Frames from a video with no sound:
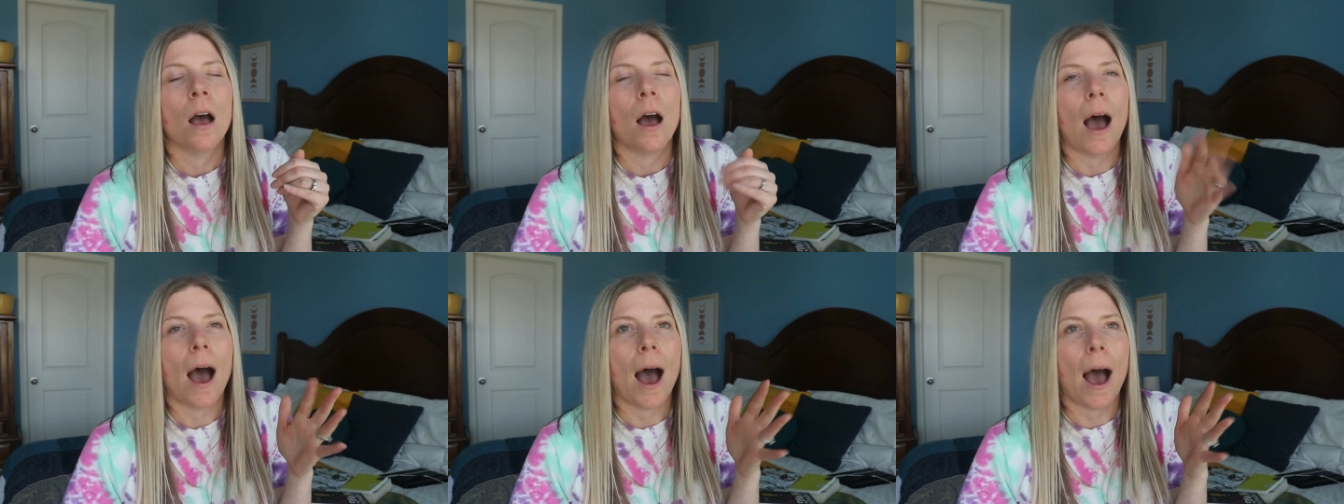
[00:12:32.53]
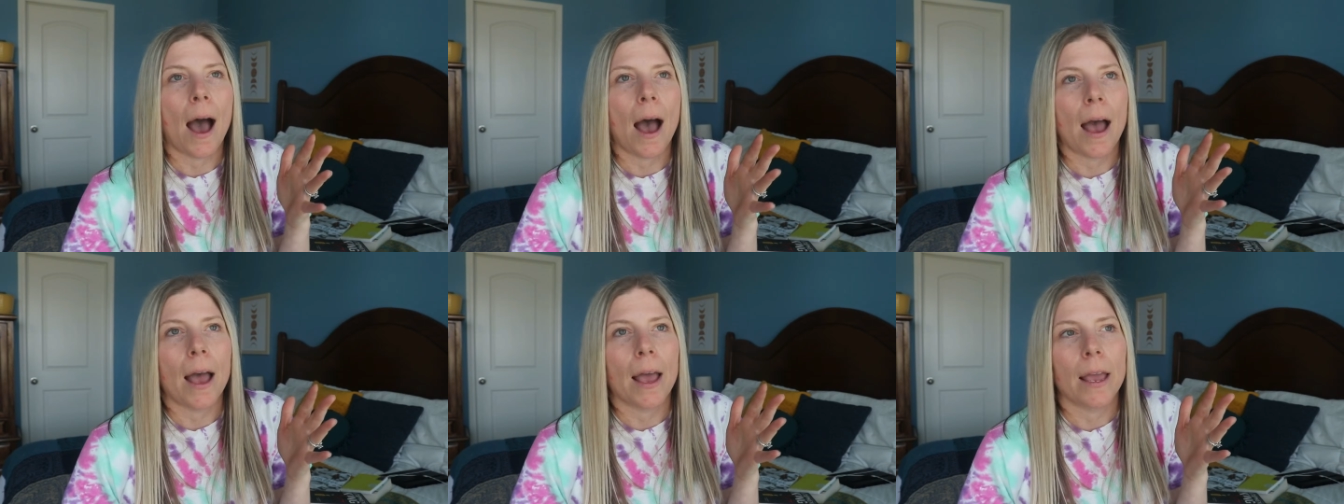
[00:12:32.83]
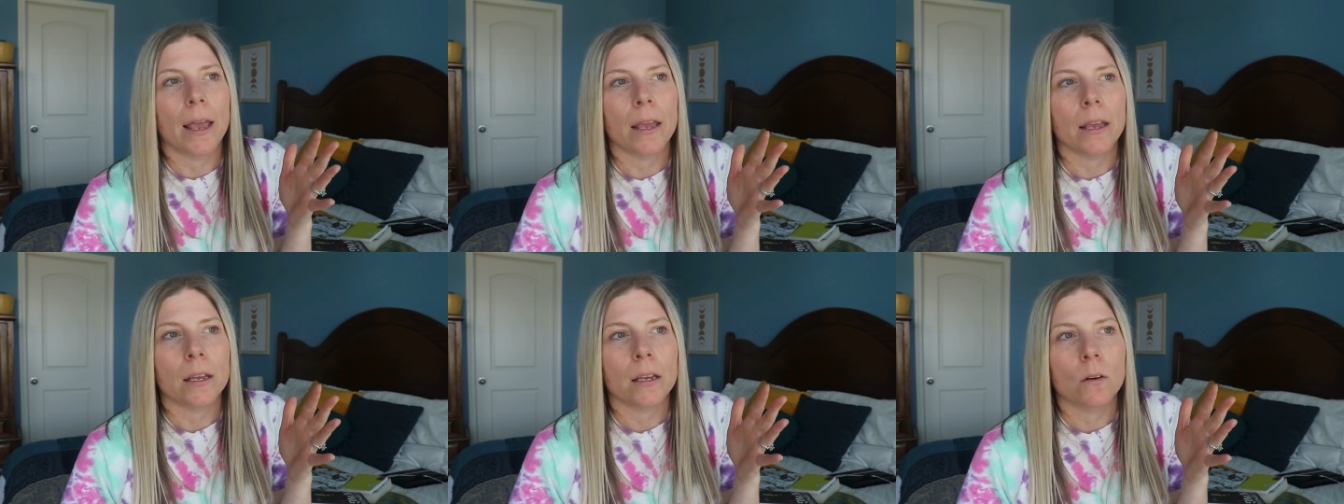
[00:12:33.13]

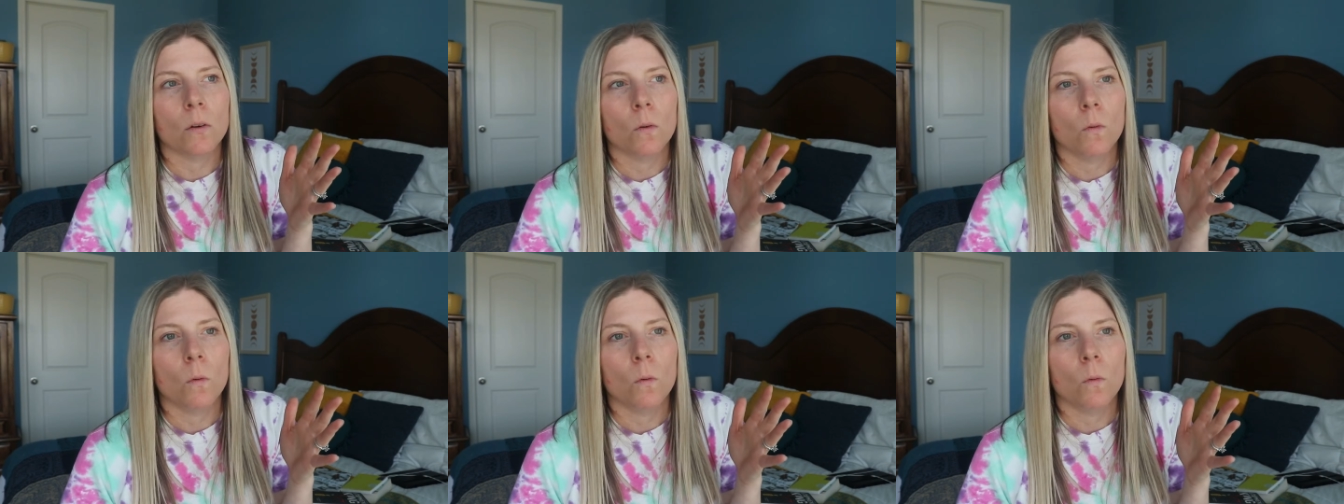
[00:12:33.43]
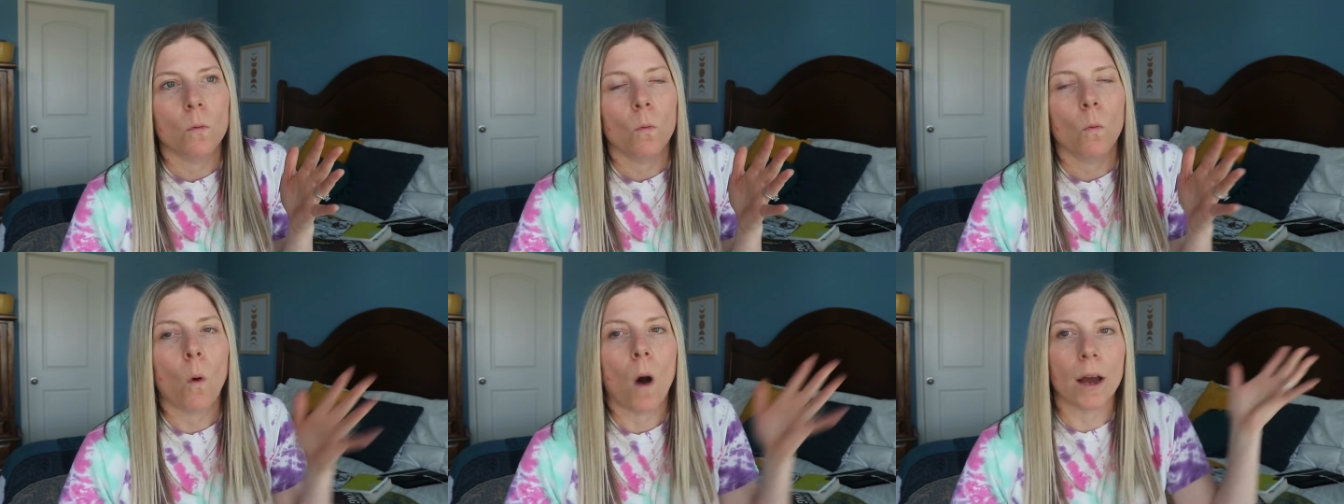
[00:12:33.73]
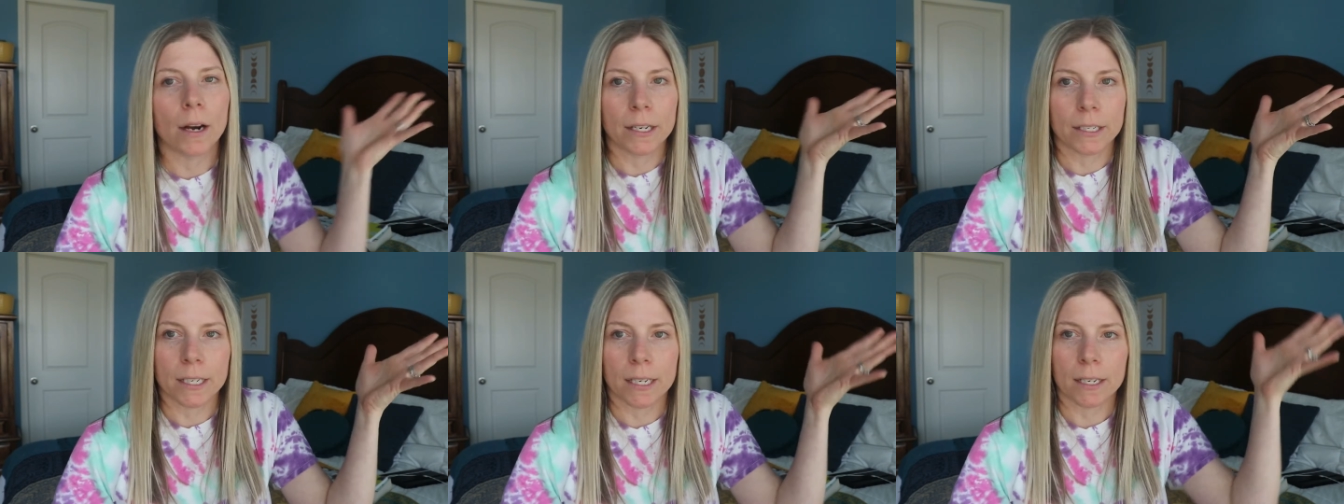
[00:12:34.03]
I
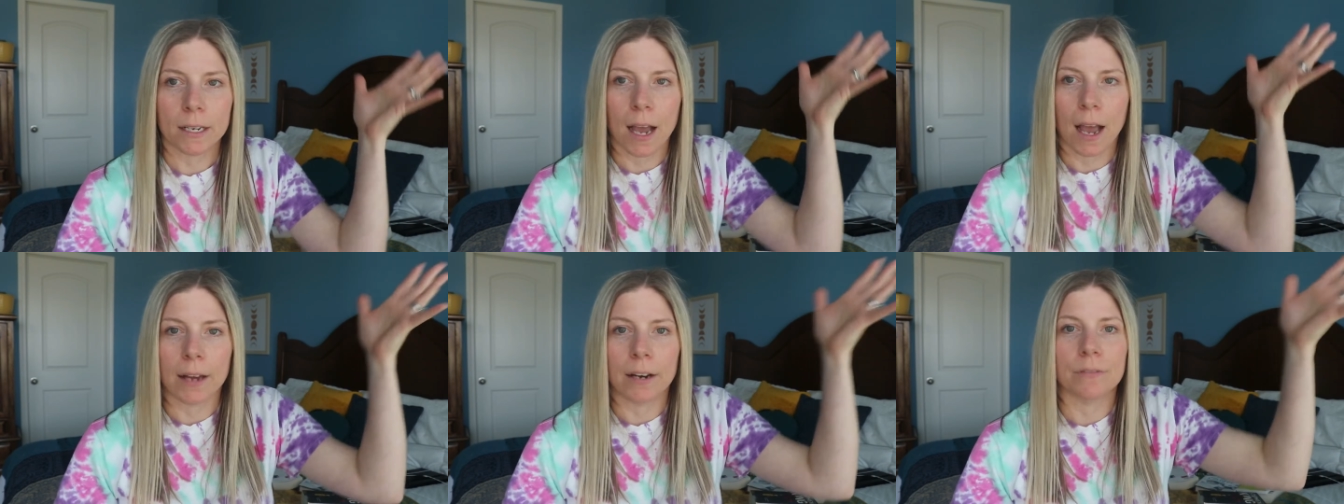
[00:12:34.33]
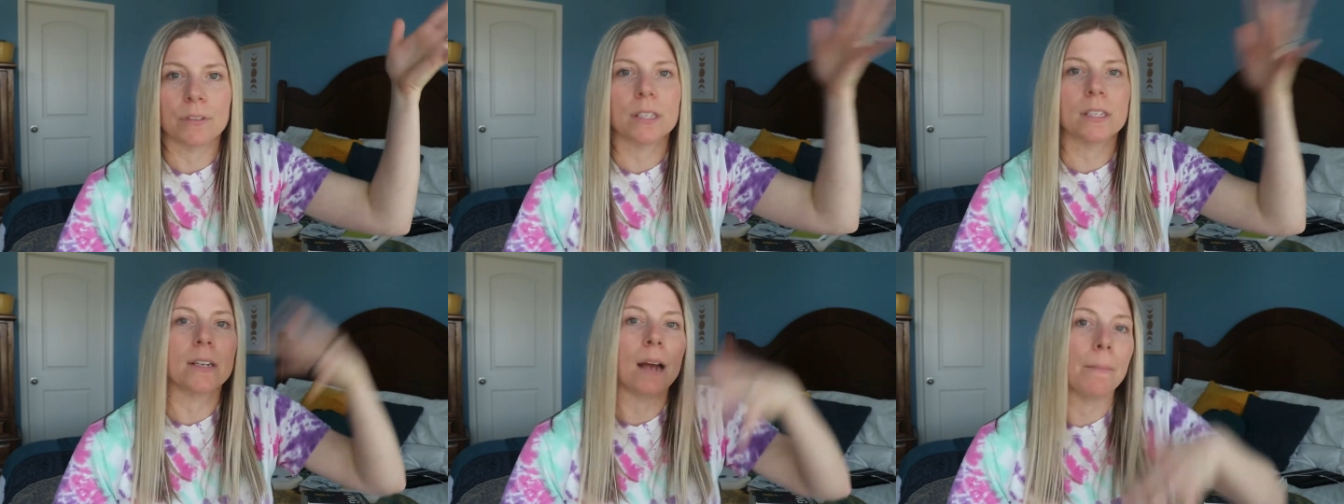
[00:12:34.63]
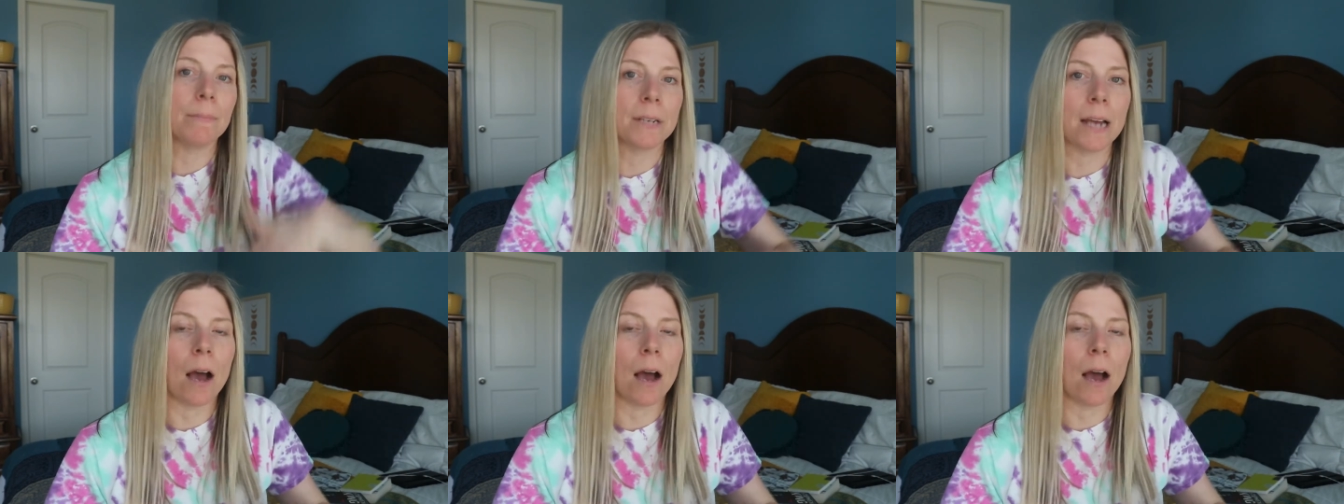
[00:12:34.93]
wanted to kind of step